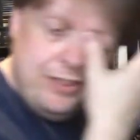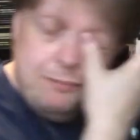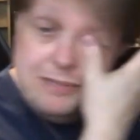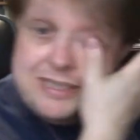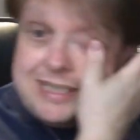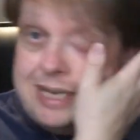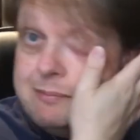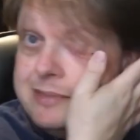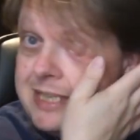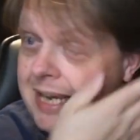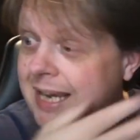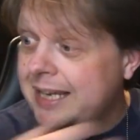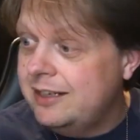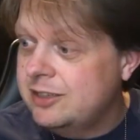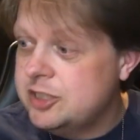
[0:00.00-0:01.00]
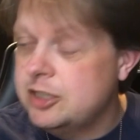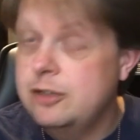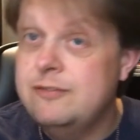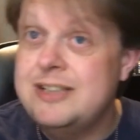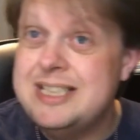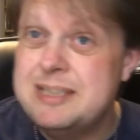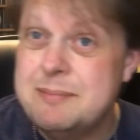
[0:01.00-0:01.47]
Then on the same day, and I
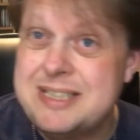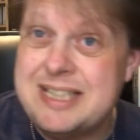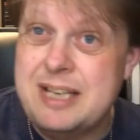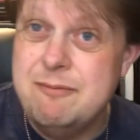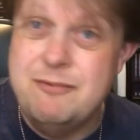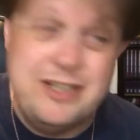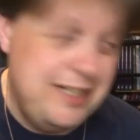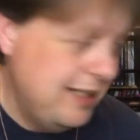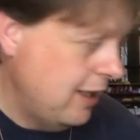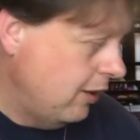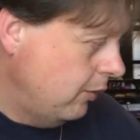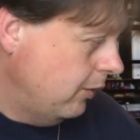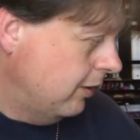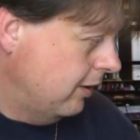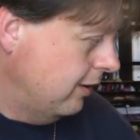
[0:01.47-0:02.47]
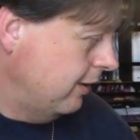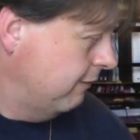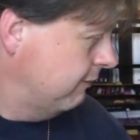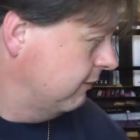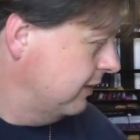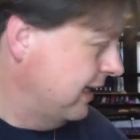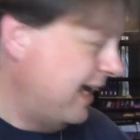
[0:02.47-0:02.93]
showed these in the same video,
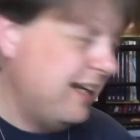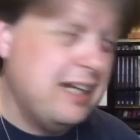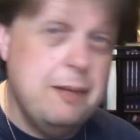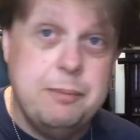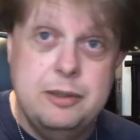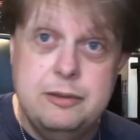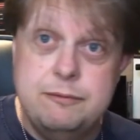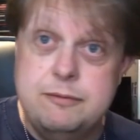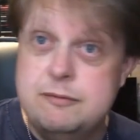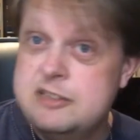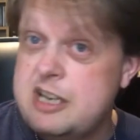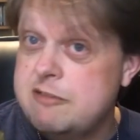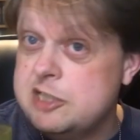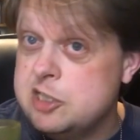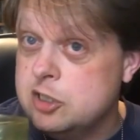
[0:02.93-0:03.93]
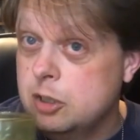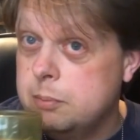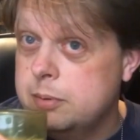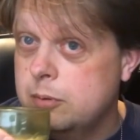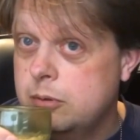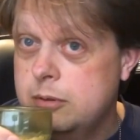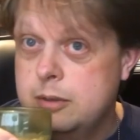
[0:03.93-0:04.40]
I had a couple of charity
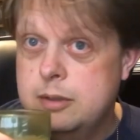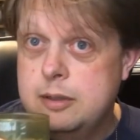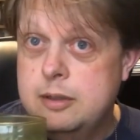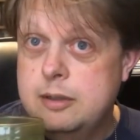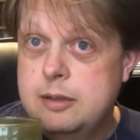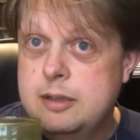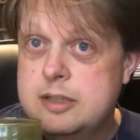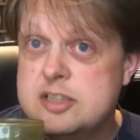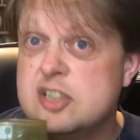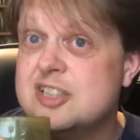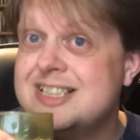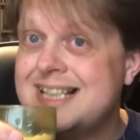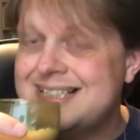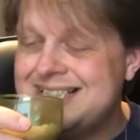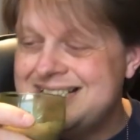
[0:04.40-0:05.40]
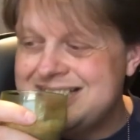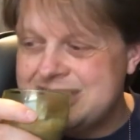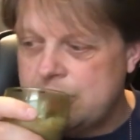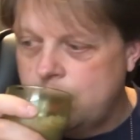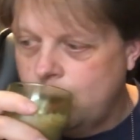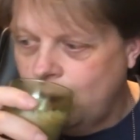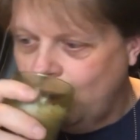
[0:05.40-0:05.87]
shop
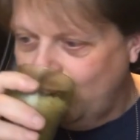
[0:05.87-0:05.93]
successes.